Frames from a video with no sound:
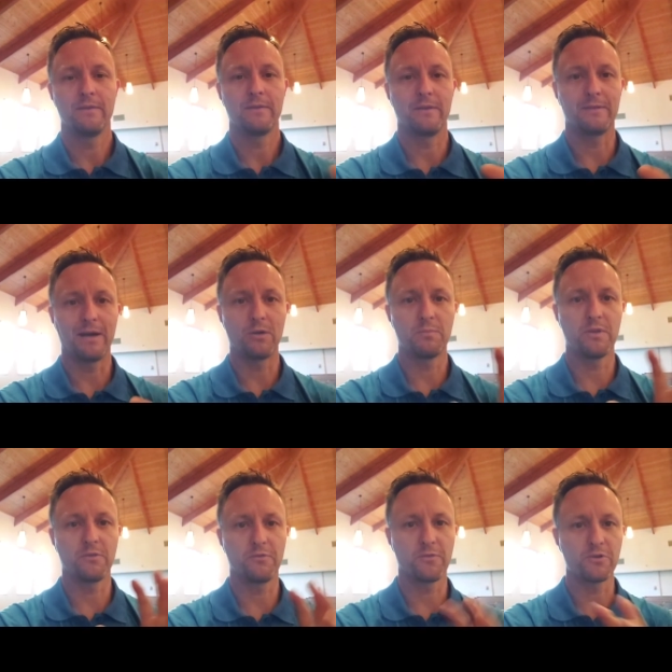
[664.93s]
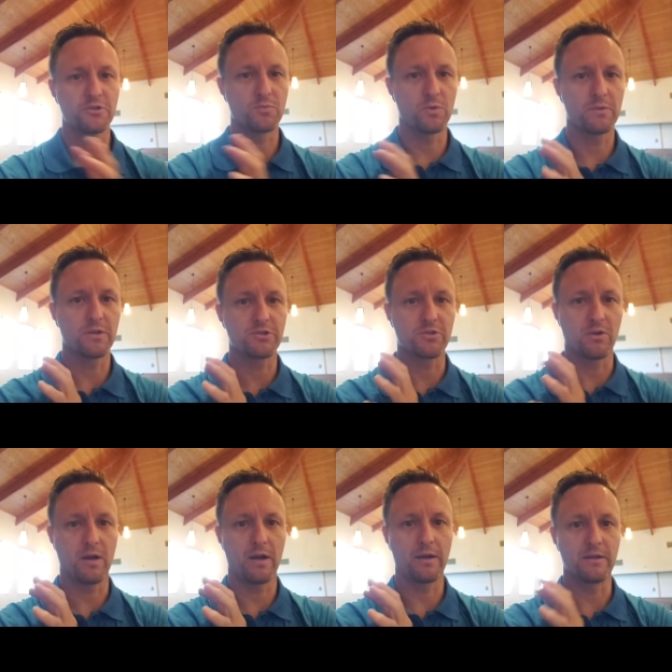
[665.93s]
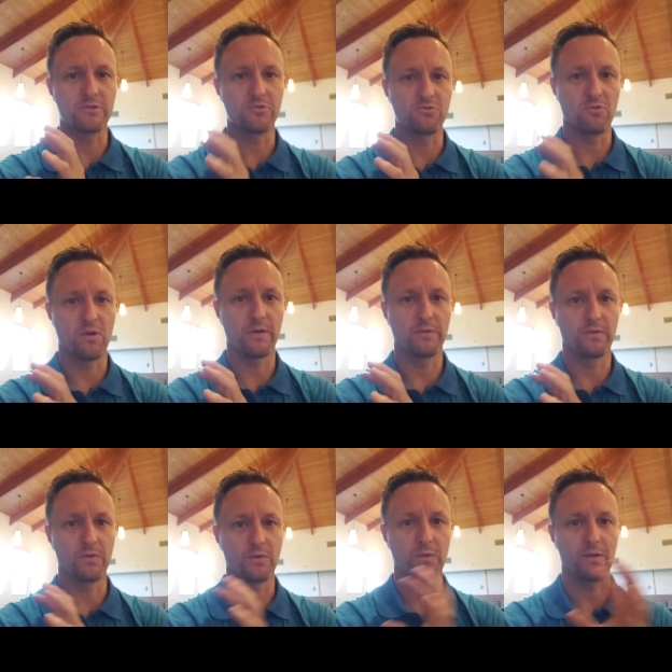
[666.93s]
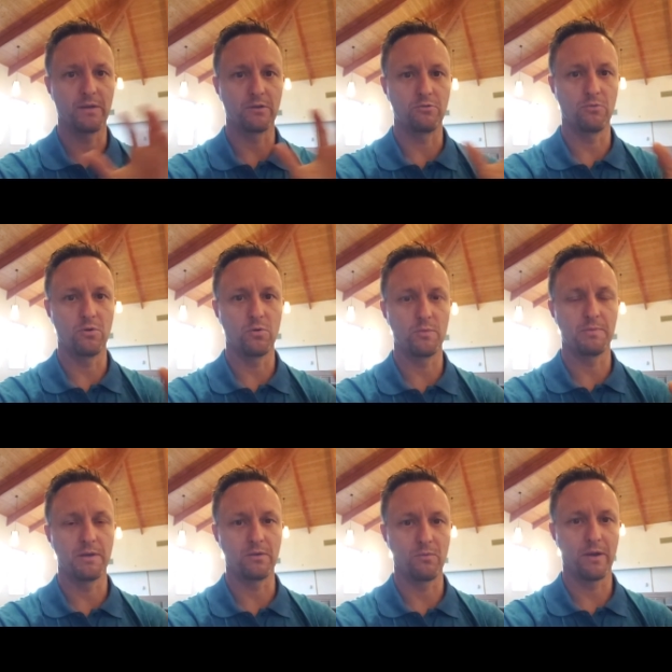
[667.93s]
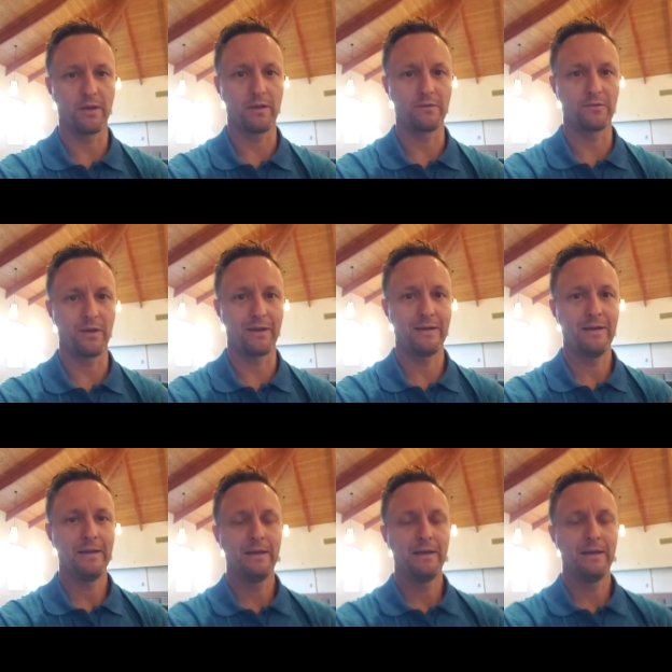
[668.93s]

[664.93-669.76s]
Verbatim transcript: that that would be the first word that your eye is drawn to, and then grow would be on the right hand side.